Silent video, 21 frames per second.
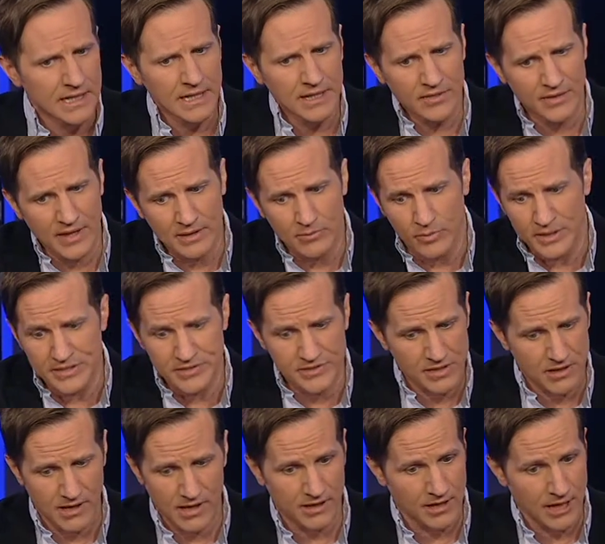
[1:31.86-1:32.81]
that we
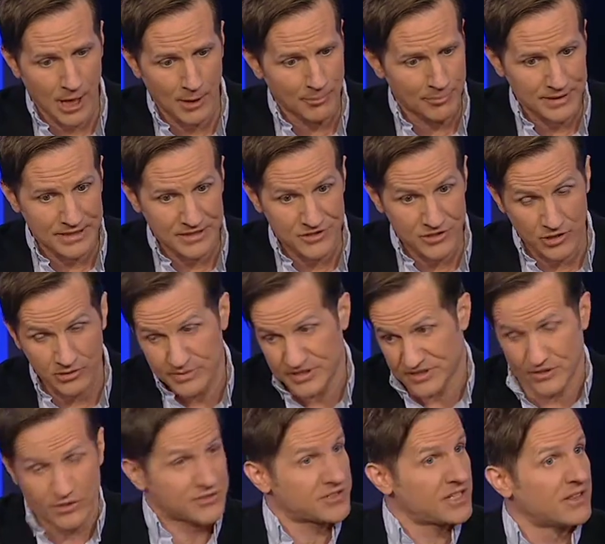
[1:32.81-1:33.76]
saw up until we
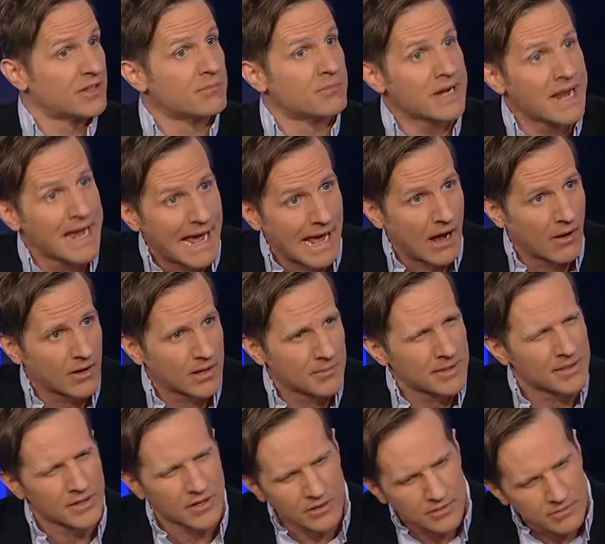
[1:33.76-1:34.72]
still see them now. I mean,
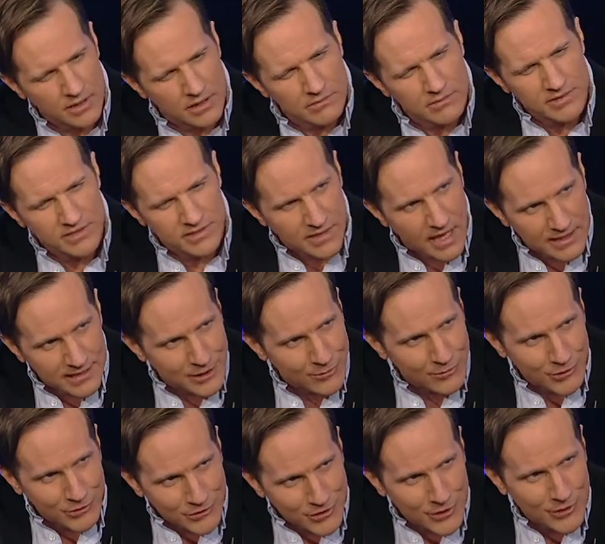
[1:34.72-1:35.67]
they're slightly
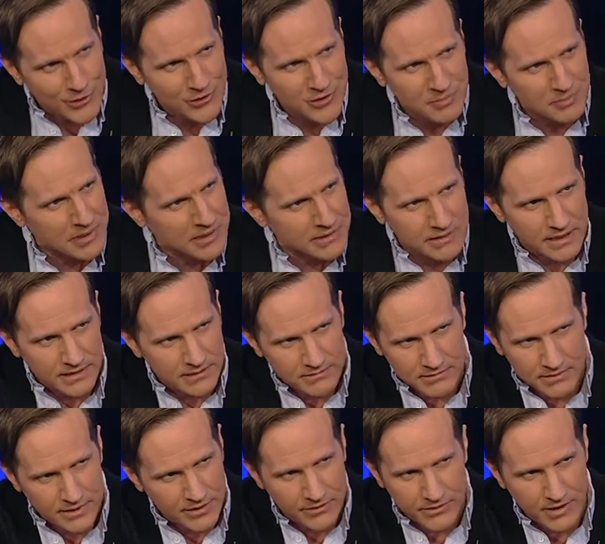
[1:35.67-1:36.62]
reduced,
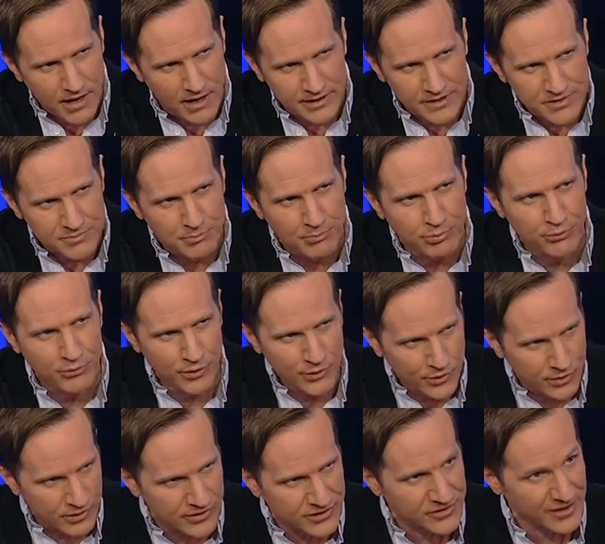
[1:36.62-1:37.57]
and they're not as
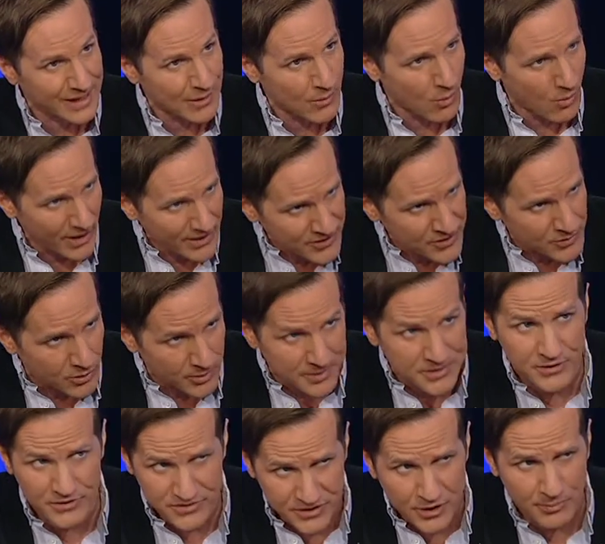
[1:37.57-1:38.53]
brutal as they once were, but
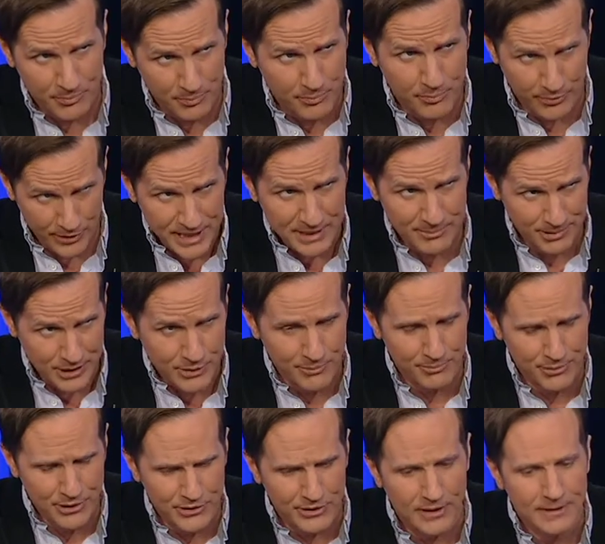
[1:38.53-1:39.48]
they're still pretty
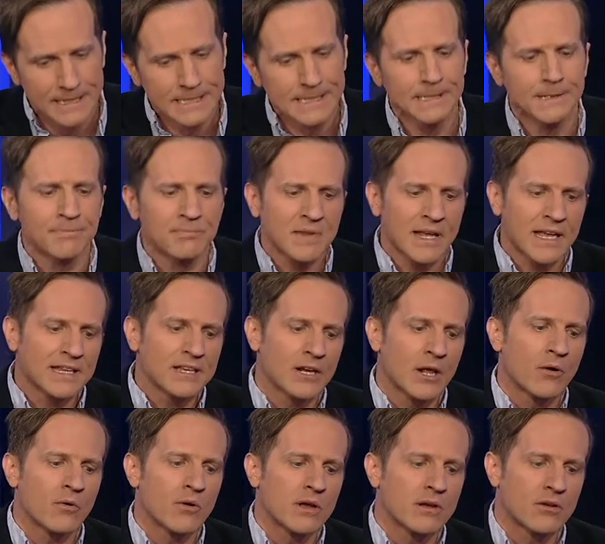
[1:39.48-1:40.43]
brutal. And,
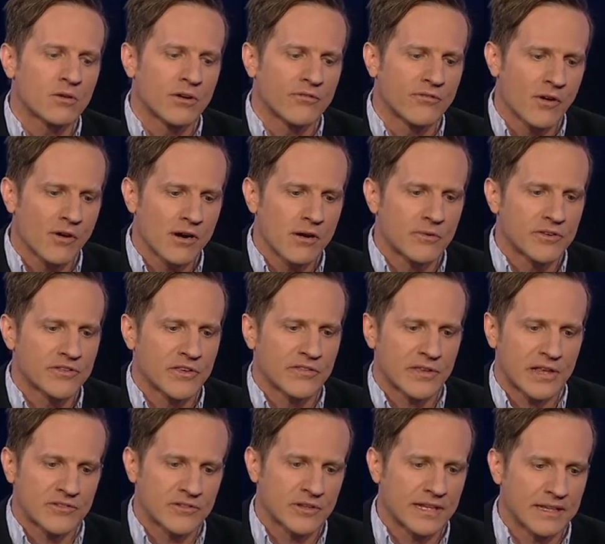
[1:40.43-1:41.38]
Guevara was
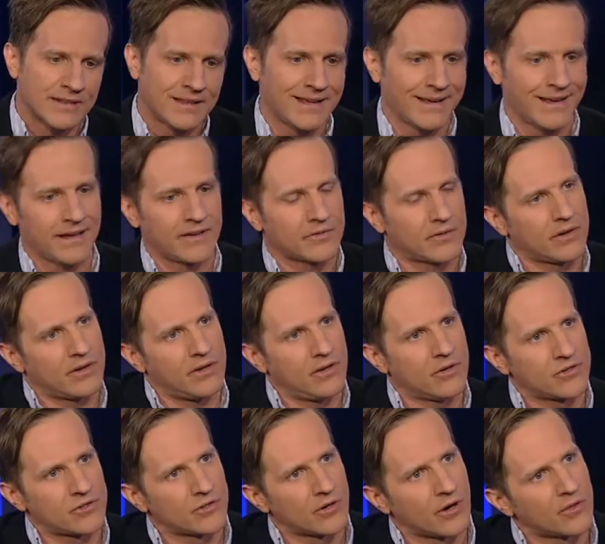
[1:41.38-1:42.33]
essentially the
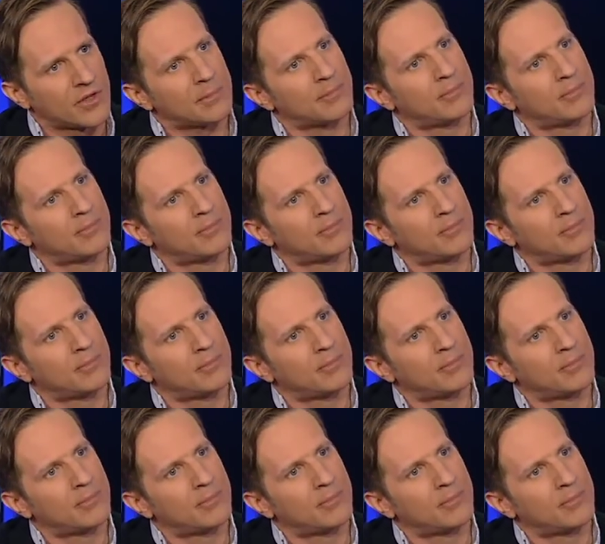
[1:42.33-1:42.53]
executioner that